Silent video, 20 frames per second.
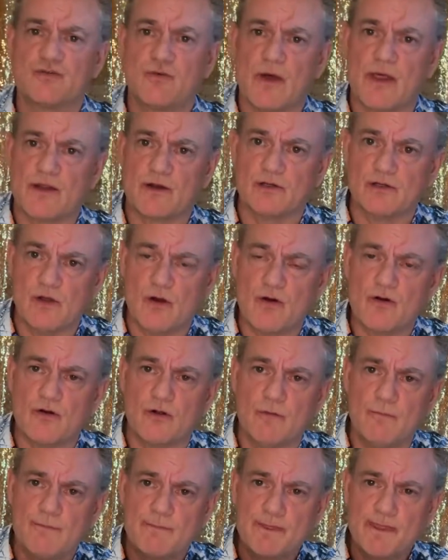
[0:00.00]
whether
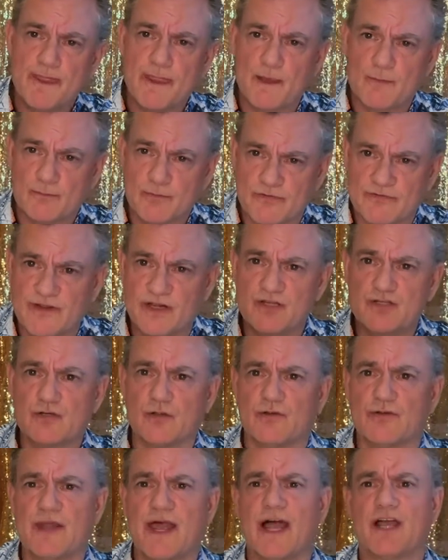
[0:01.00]
local,
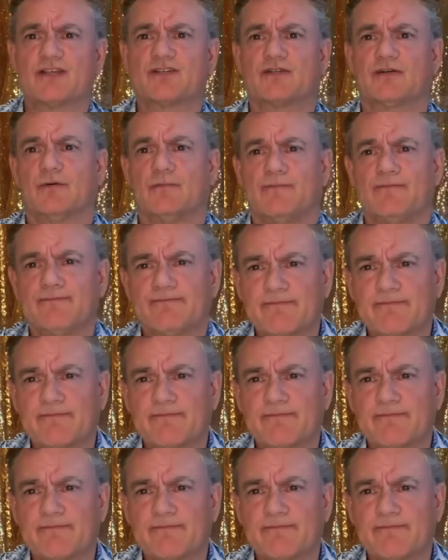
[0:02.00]
provincial, national.